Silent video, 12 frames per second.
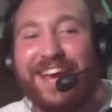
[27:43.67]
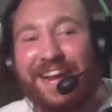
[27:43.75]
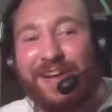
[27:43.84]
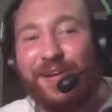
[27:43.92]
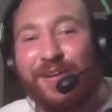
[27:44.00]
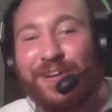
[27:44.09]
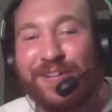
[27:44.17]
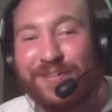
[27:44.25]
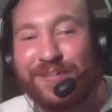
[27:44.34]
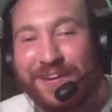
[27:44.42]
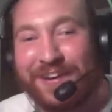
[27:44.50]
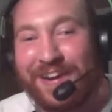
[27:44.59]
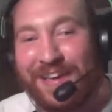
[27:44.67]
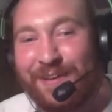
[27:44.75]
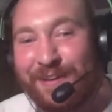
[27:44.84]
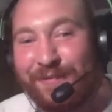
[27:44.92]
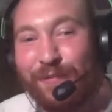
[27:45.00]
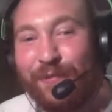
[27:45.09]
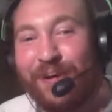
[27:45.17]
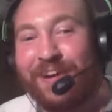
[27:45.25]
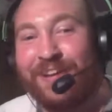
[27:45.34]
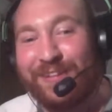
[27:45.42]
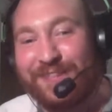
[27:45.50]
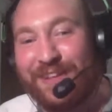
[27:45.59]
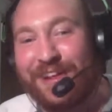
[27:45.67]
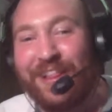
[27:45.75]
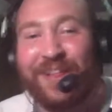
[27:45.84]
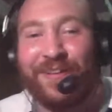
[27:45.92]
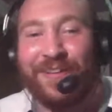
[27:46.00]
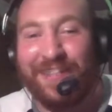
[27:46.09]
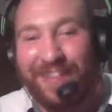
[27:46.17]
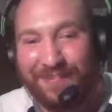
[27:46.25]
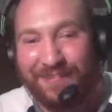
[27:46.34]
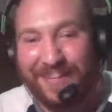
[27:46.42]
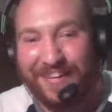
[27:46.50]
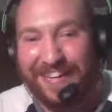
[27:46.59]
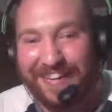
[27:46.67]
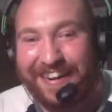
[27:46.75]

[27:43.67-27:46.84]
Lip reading: And I go to your Twitter, and you have one other follower than me.